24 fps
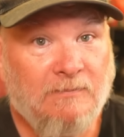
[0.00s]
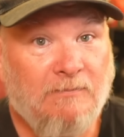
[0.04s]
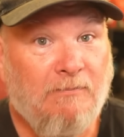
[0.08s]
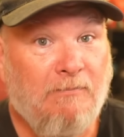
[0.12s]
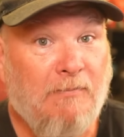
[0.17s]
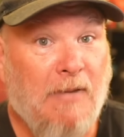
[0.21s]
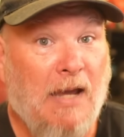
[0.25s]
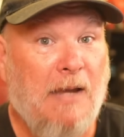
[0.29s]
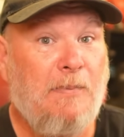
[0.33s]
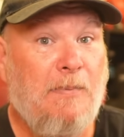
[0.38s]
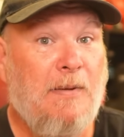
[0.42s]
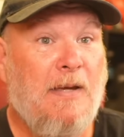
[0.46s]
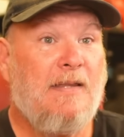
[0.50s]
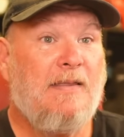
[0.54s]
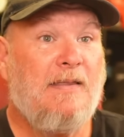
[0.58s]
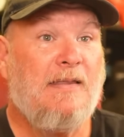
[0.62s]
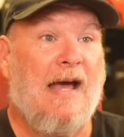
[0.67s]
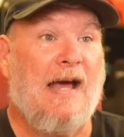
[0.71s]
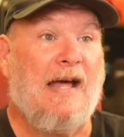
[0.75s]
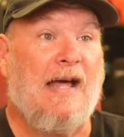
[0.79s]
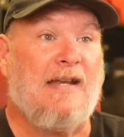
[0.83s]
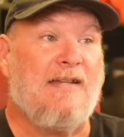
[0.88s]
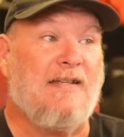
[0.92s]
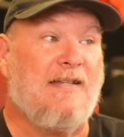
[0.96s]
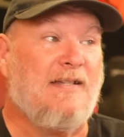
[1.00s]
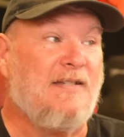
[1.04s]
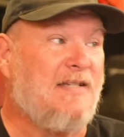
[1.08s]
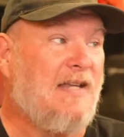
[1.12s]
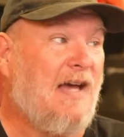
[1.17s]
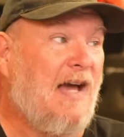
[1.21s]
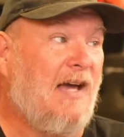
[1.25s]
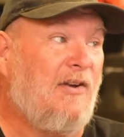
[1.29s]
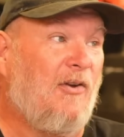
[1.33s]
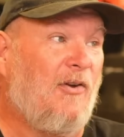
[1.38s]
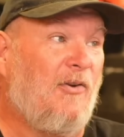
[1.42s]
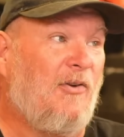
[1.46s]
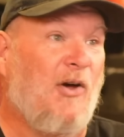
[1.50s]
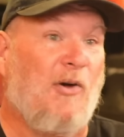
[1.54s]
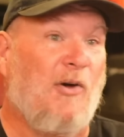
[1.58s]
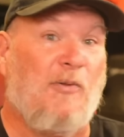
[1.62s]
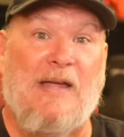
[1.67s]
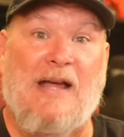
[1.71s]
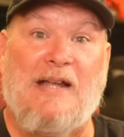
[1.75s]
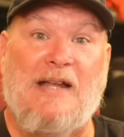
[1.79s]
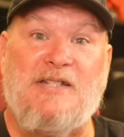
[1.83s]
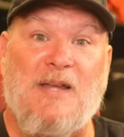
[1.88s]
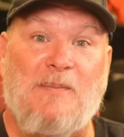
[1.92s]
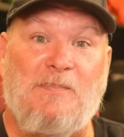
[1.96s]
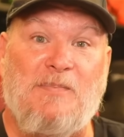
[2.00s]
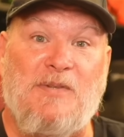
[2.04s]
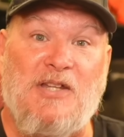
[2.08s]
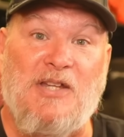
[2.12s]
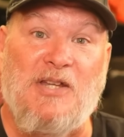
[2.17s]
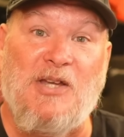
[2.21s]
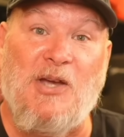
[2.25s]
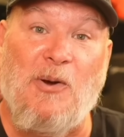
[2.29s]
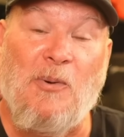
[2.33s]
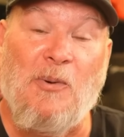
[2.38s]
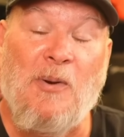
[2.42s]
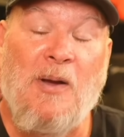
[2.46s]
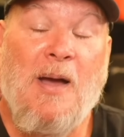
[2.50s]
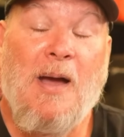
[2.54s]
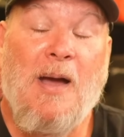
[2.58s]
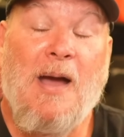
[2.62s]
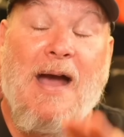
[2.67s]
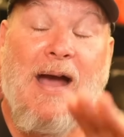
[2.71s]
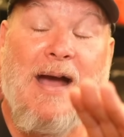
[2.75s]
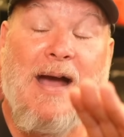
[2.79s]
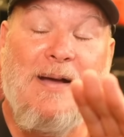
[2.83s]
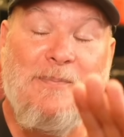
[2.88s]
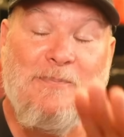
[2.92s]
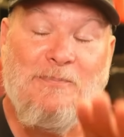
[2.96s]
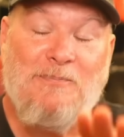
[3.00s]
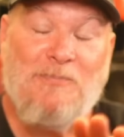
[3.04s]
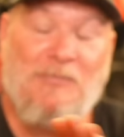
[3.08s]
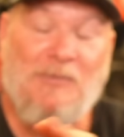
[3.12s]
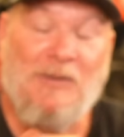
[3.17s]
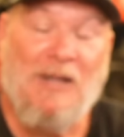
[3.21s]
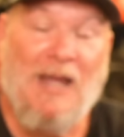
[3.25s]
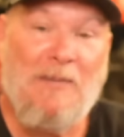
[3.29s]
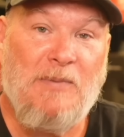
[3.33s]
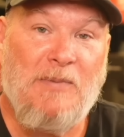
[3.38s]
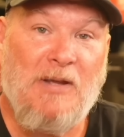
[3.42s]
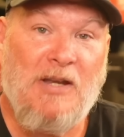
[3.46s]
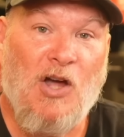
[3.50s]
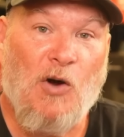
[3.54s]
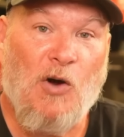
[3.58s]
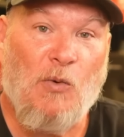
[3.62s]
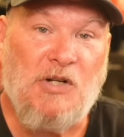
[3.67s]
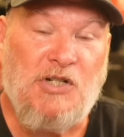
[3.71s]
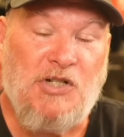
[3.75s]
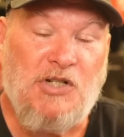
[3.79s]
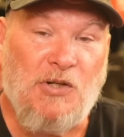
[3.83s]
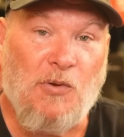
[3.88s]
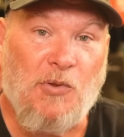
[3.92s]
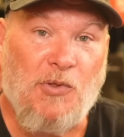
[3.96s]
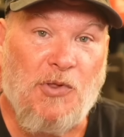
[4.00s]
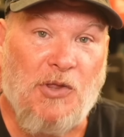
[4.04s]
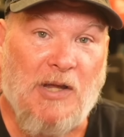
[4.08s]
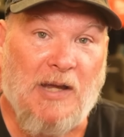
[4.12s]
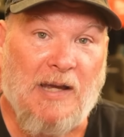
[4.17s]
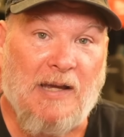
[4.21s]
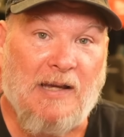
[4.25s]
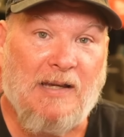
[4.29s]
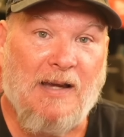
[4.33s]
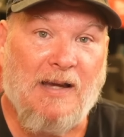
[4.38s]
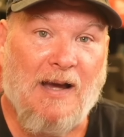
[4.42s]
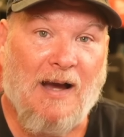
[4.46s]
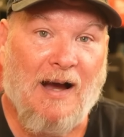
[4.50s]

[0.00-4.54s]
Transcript: maybe that is. I don't know. That's up to you let me know what you think.